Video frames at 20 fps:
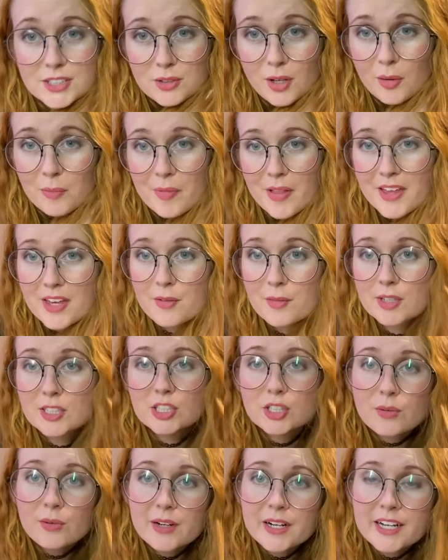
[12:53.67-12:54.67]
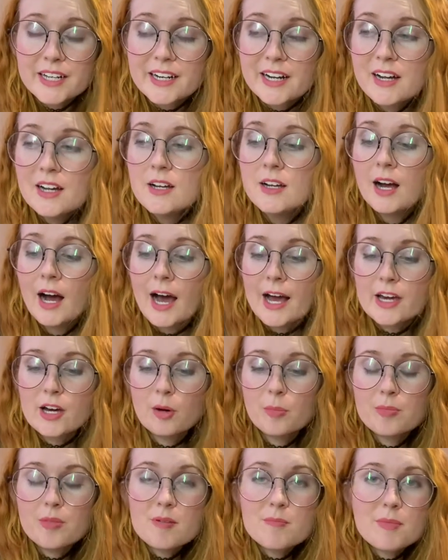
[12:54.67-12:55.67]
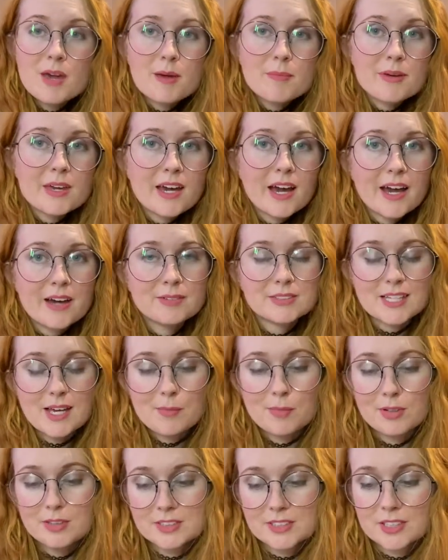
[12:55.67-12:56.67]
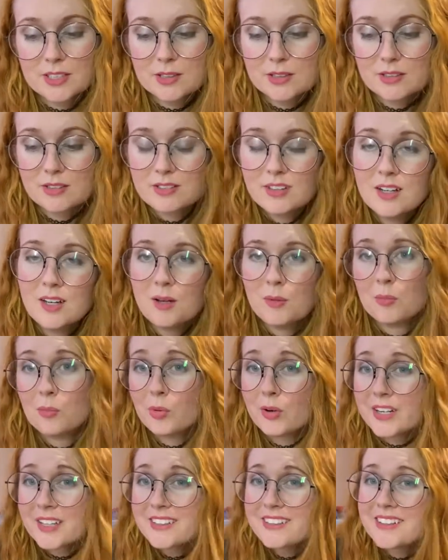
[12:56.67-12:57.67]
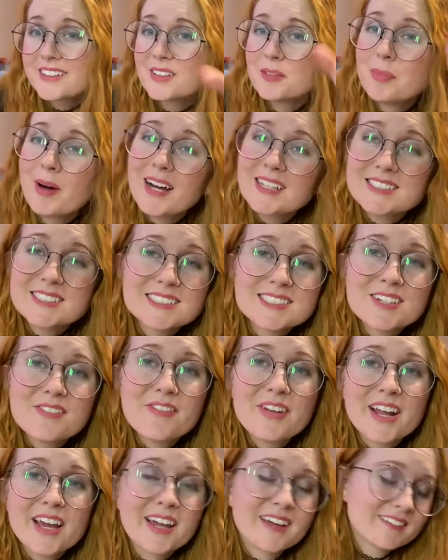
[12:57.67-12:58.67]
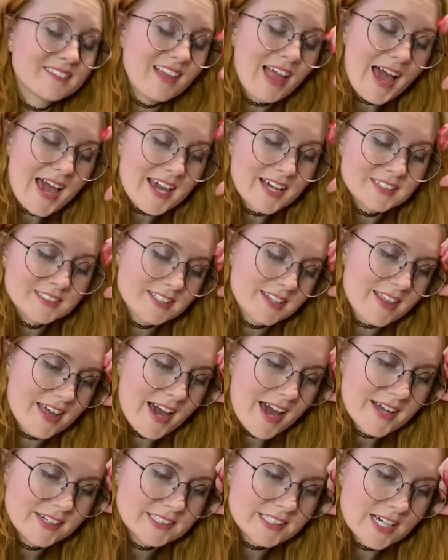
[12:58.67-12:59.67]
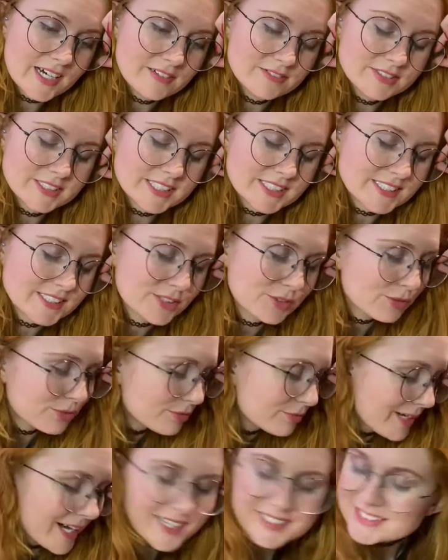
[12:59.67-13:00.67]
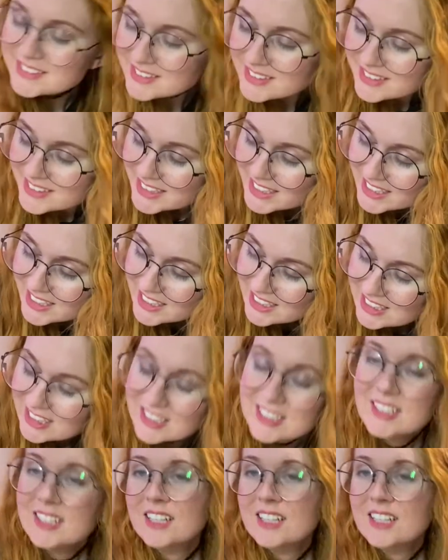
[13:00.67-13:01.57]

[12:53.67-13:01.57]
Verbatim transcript: hope that you enjoyed. I hope that maybe I was able to bring a little positivity and light to the end of this crazy year.